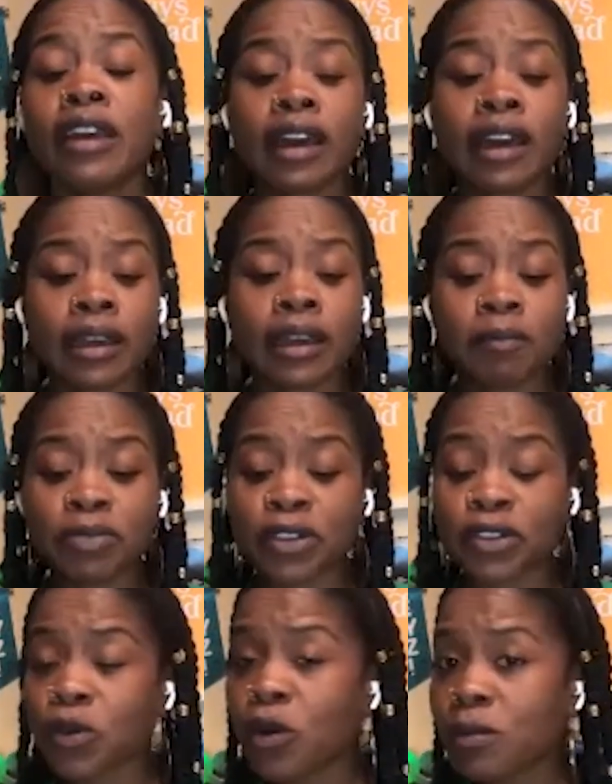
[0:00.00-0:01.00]

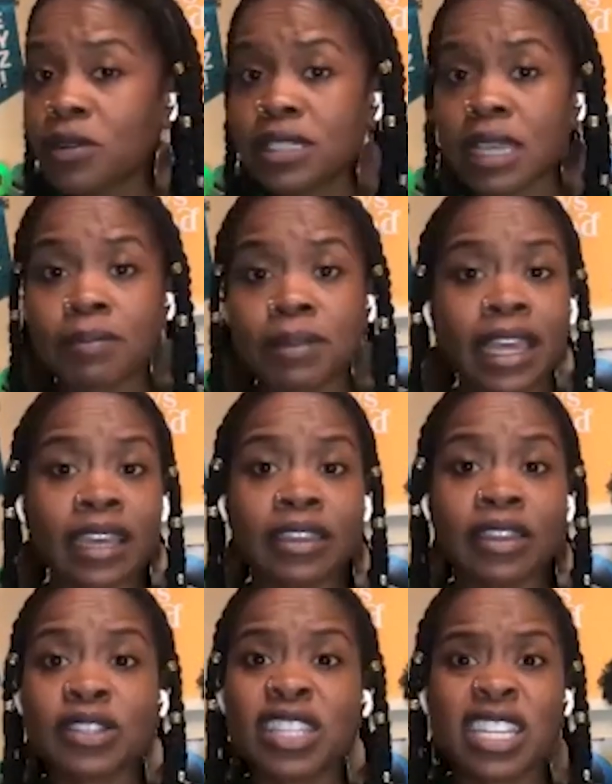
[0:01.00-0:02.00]
There's hormones at play,
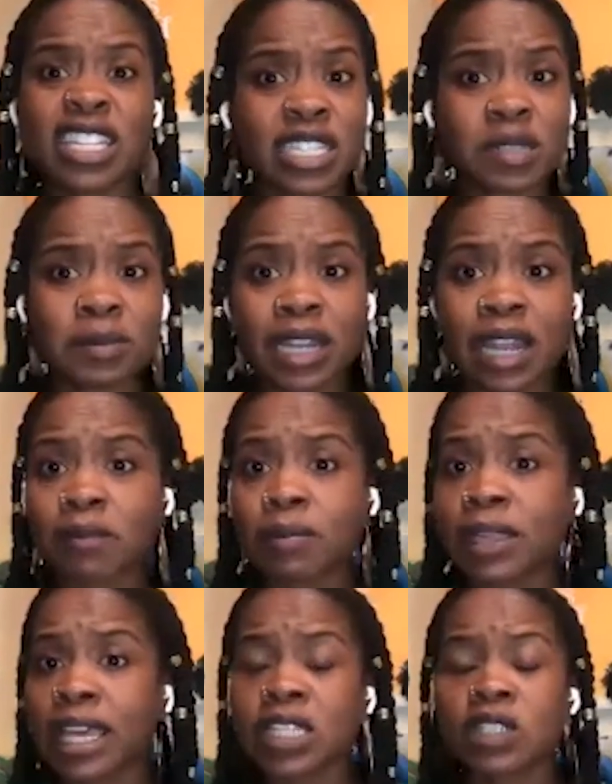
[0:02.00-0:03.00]
there's the adjustment at
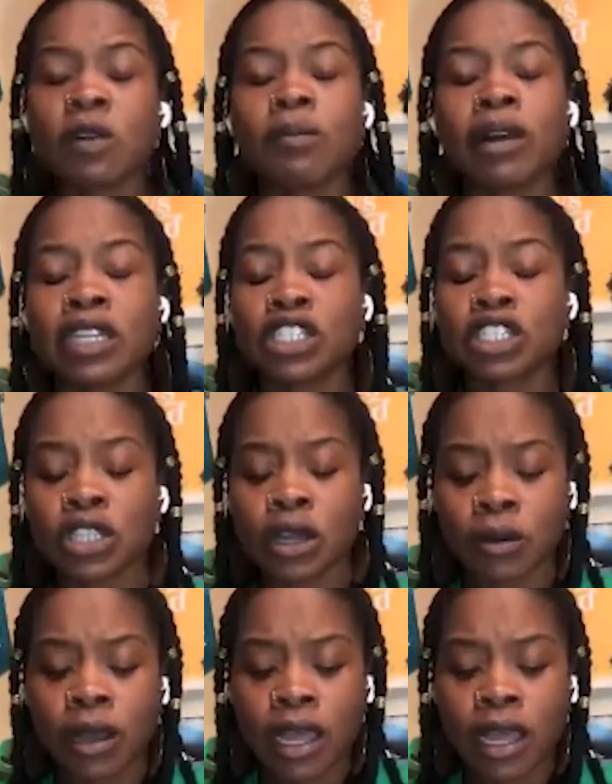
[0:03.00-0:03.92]
play, so much. So,